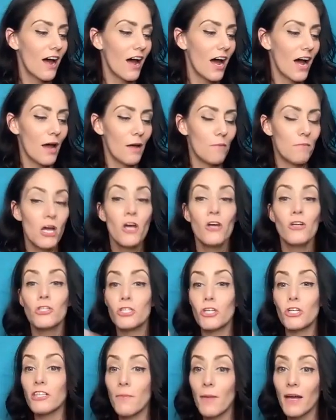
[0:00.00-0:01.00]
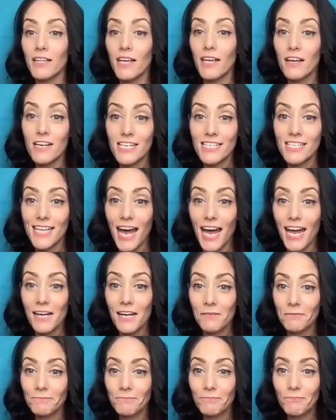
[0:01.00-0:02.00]
Um, Chotto matte kudasai
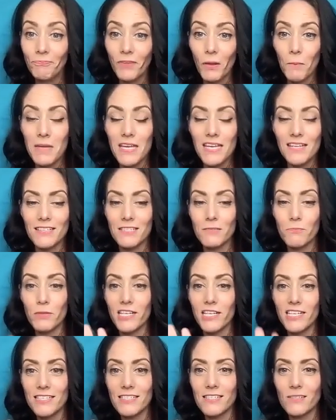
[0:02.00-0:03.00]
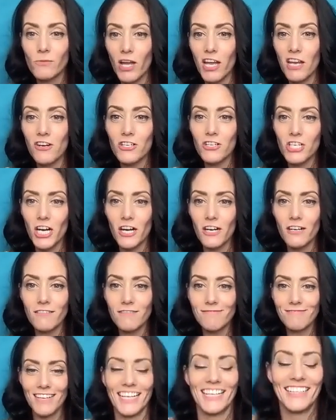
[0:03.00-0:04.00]
means please wait your turn.